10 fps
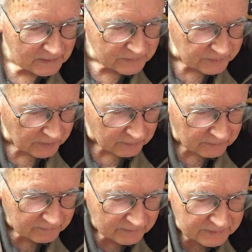So
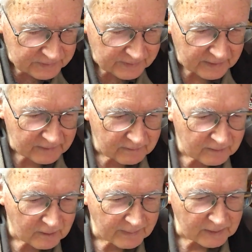let's go
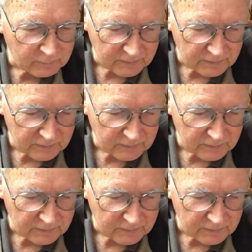back